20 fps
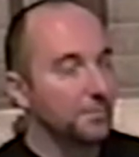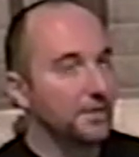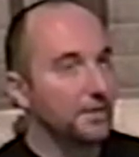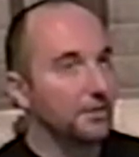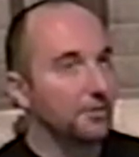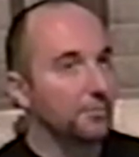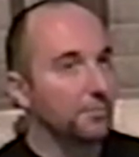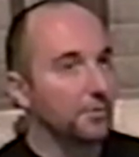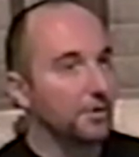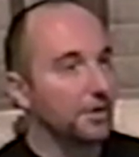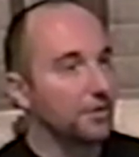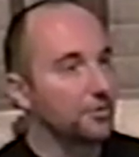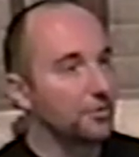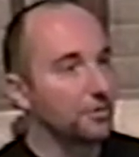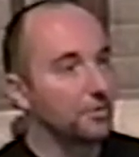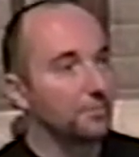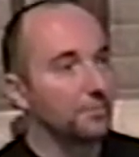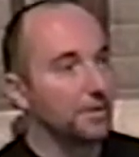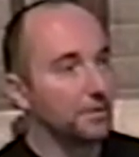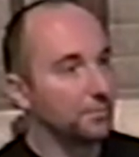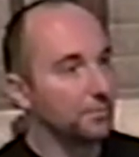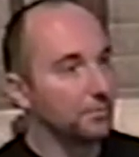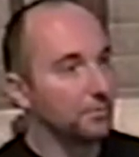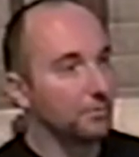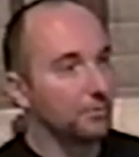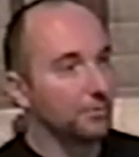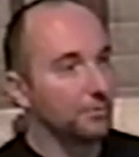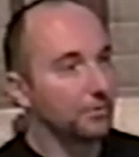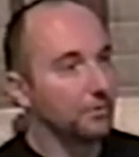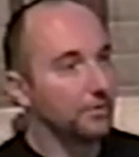be an inspiration to
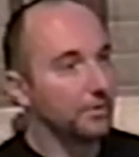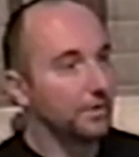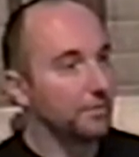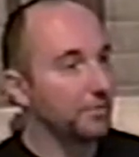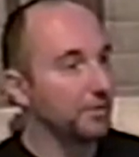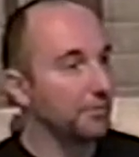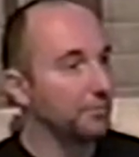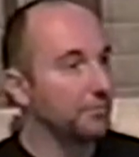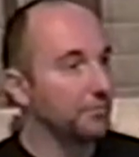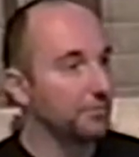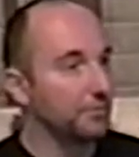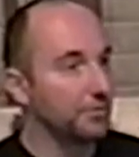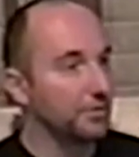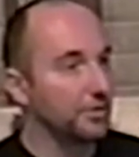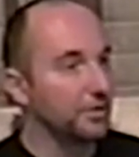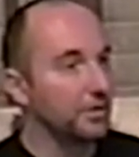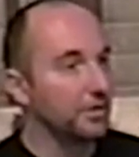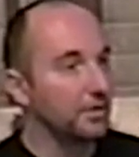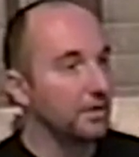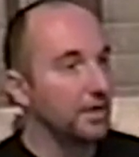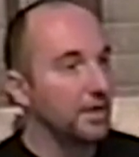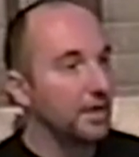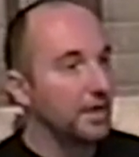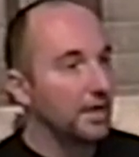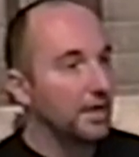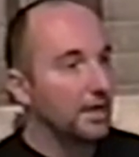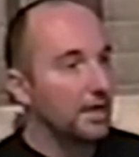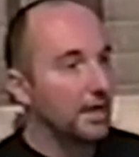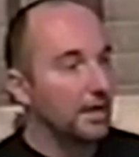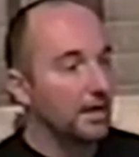people through it, that makes me feel good.
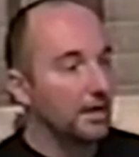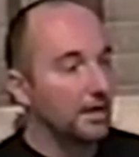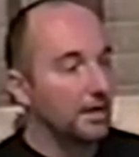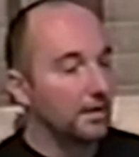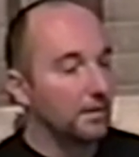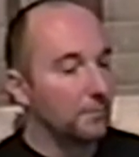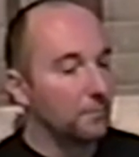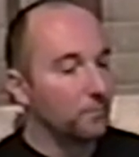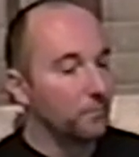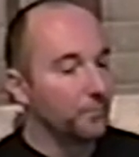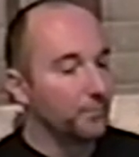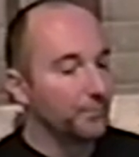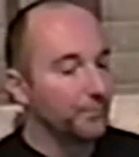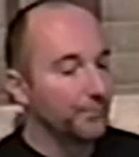Yeah. Um,